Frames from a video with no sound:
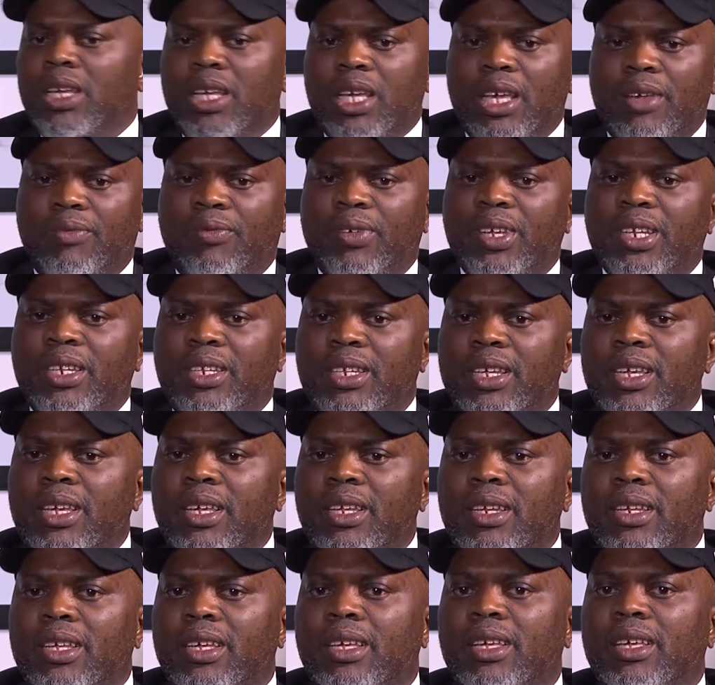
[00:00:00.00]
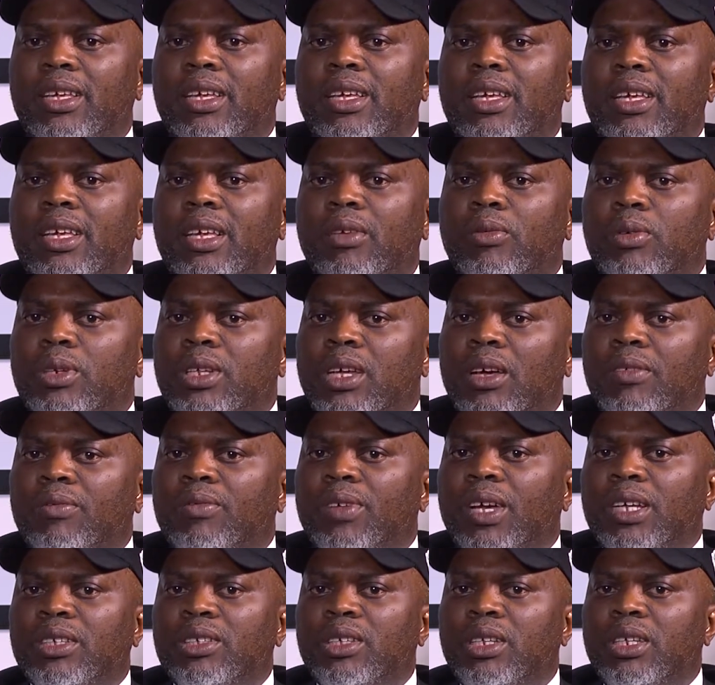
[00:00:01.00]
If he did, he would have
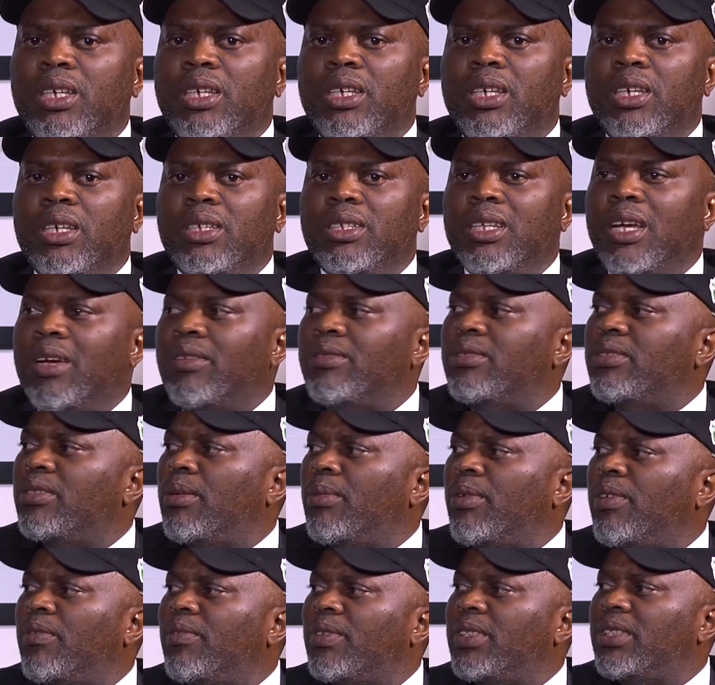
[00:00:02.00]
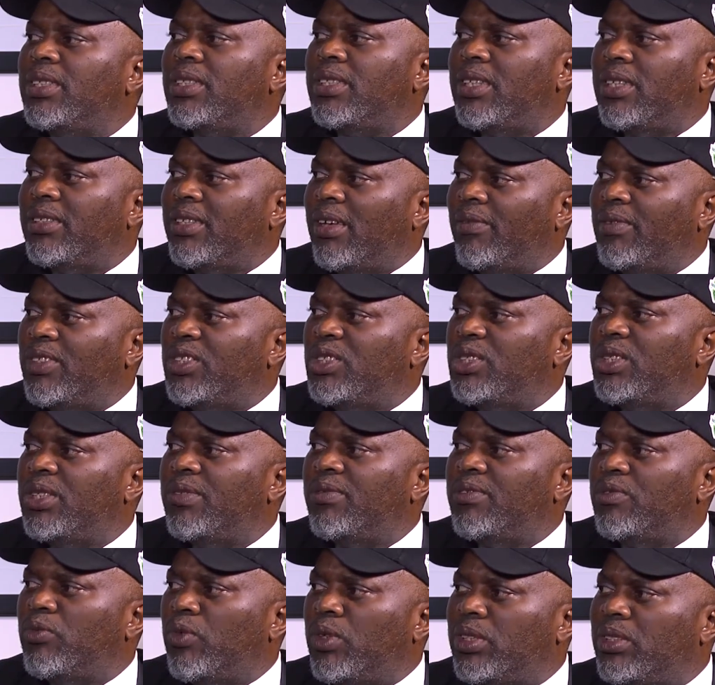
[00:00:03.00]
actually kicked out some of his service
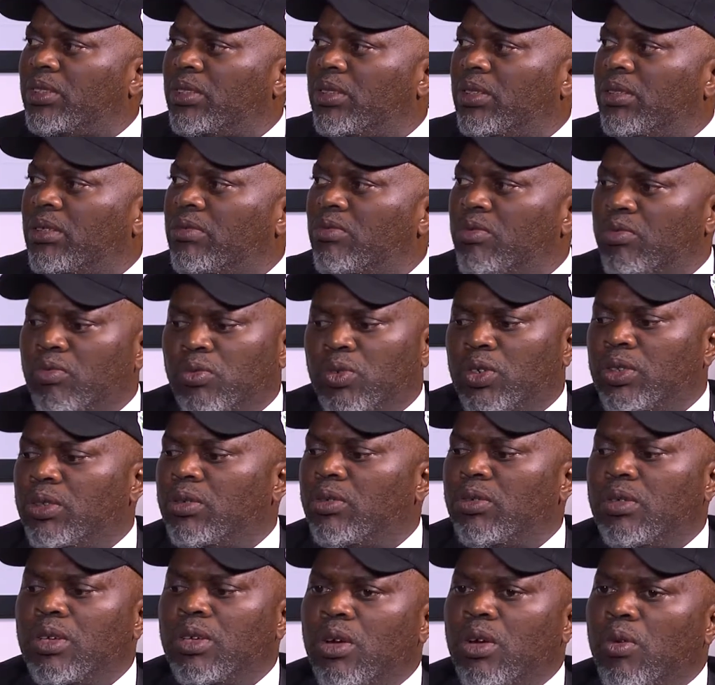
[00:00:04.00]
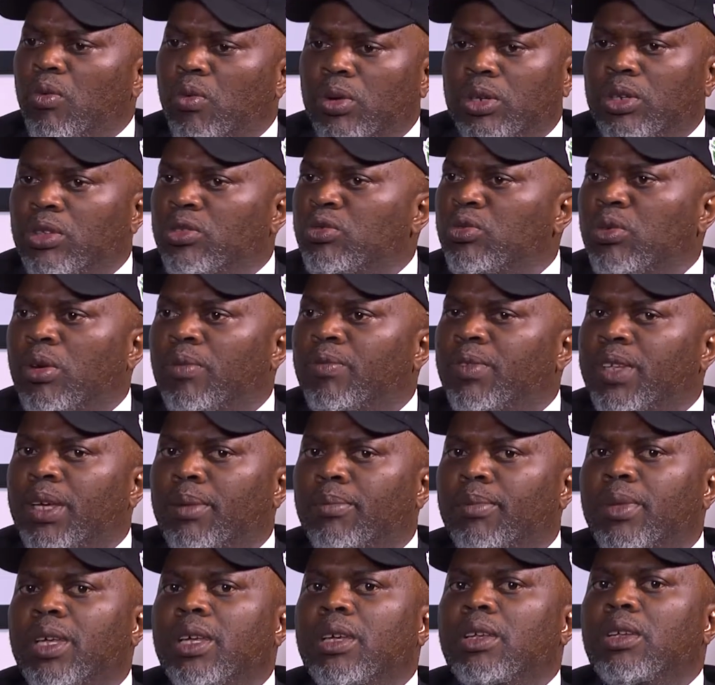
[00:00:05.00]
chiefs, one or two of
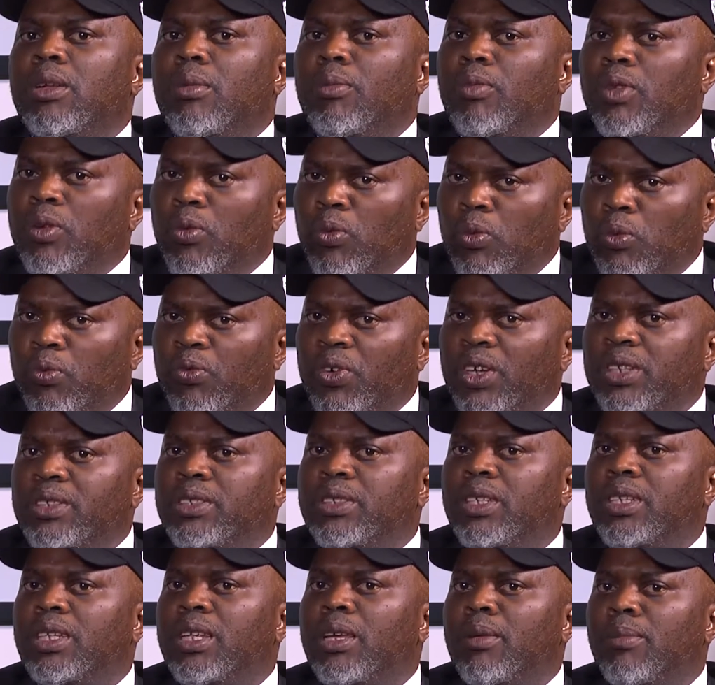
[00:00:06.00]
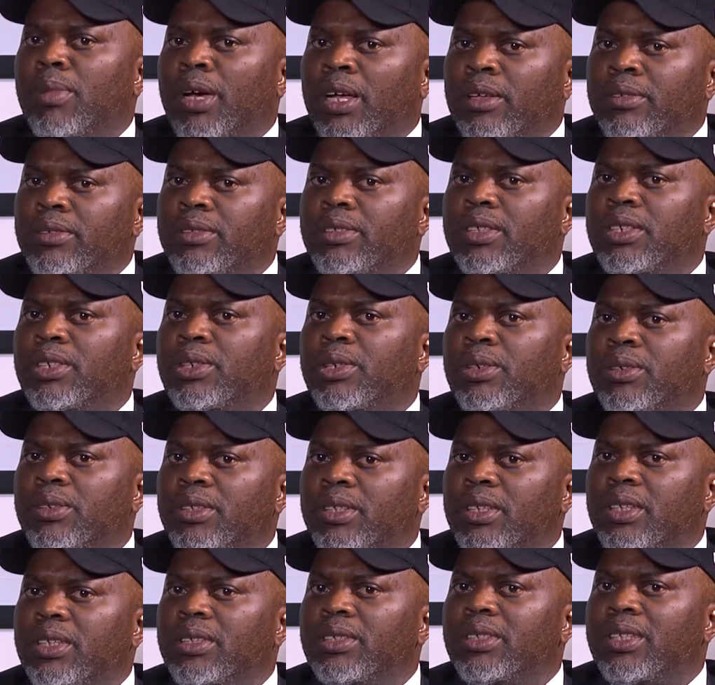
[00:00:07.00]
them. The first thing about
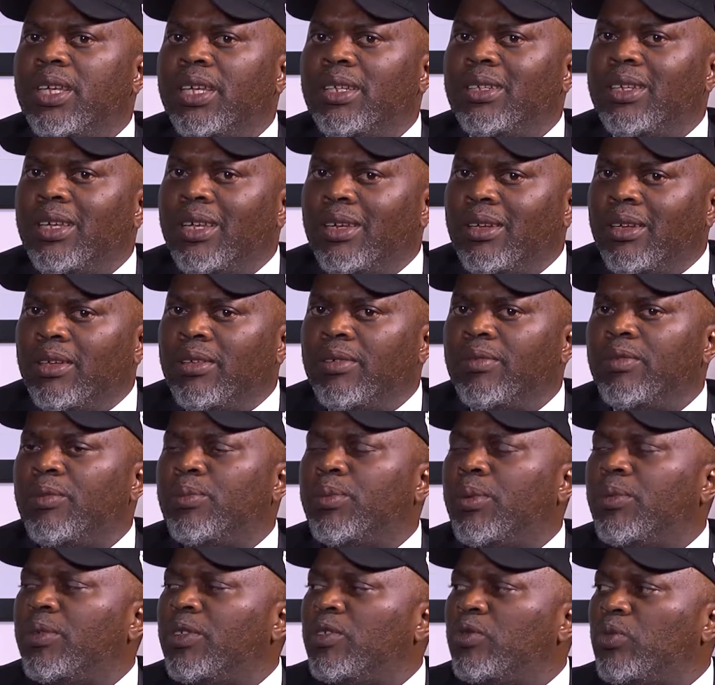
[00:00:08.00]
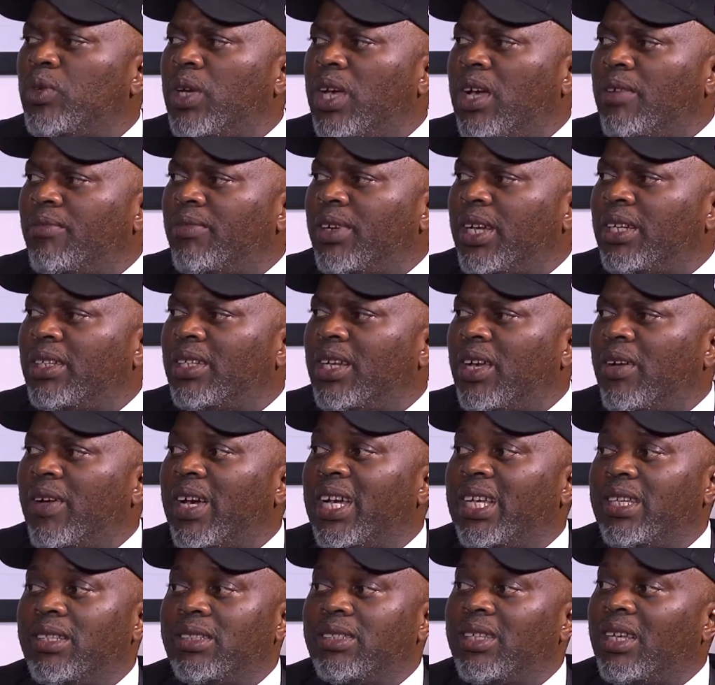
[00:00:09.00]
security is that a lot of the problems we have right now
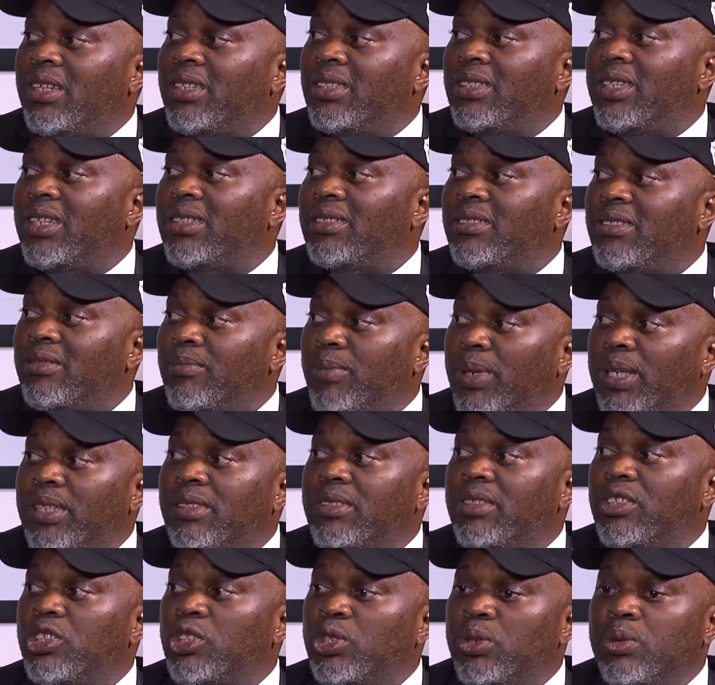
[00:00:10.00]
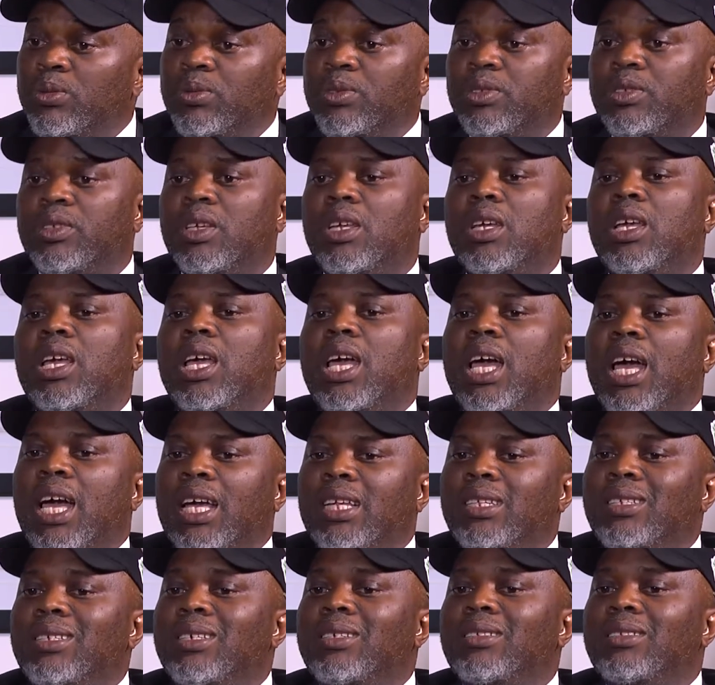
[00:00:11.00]
are intelligence-based issues,
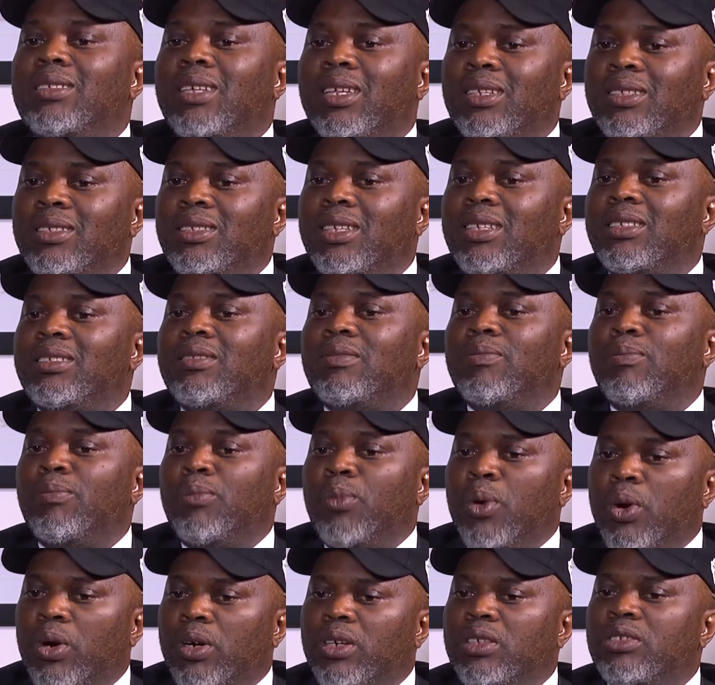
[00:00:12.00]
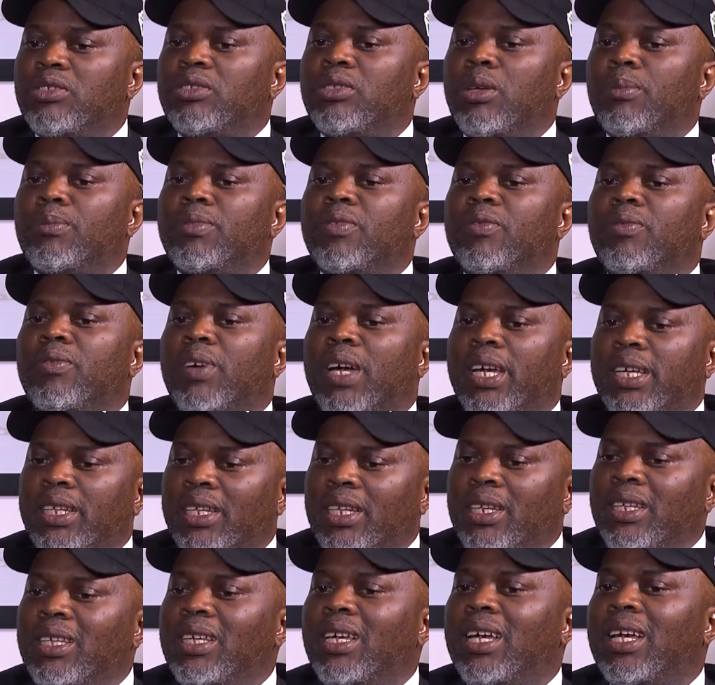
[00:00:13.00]
and the intelligence buck stops
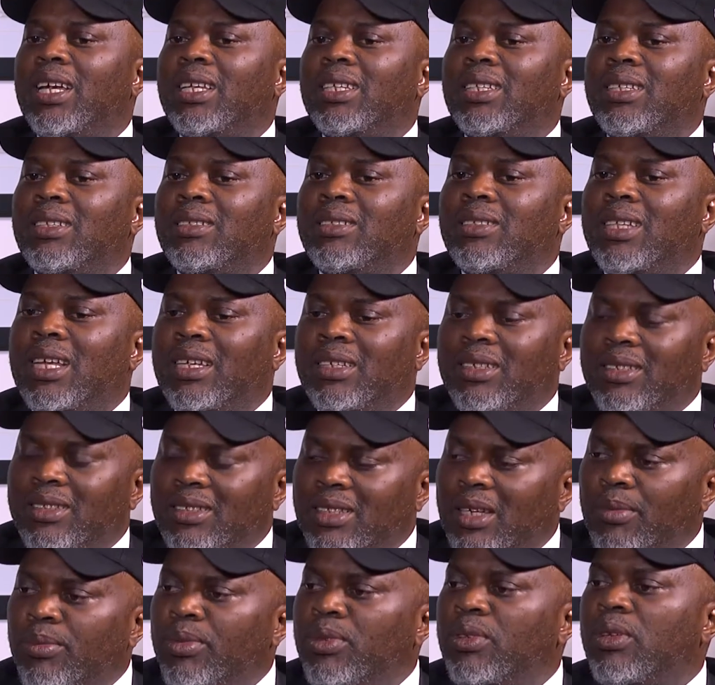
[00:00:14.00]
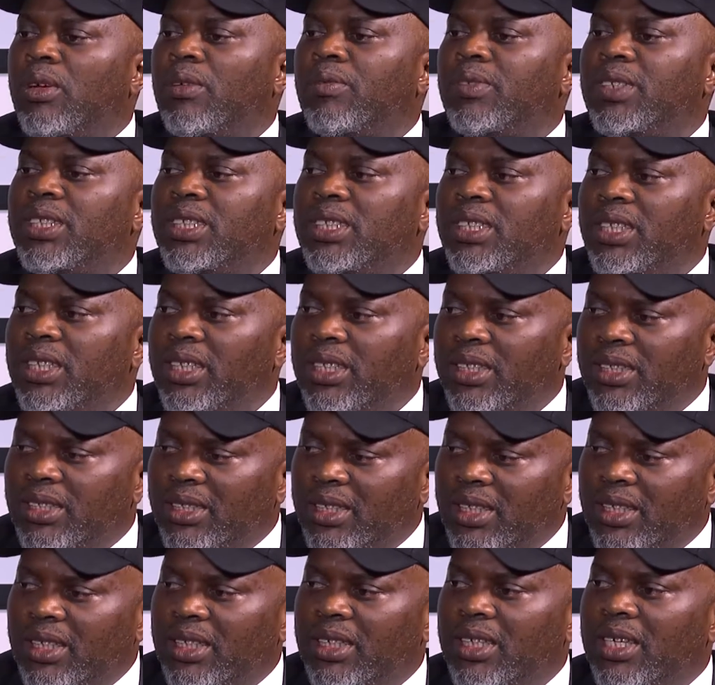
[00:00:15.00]
finally at the table of the
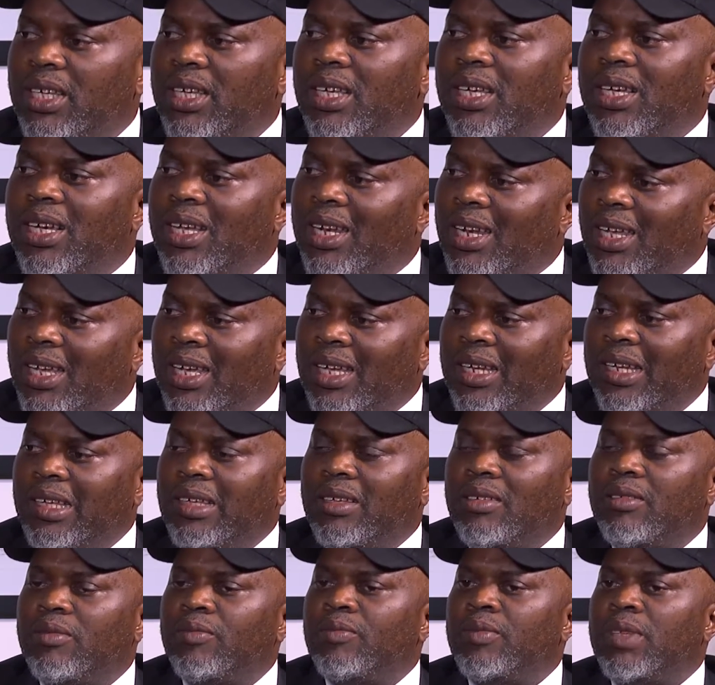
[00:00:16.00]
CNC, clearly.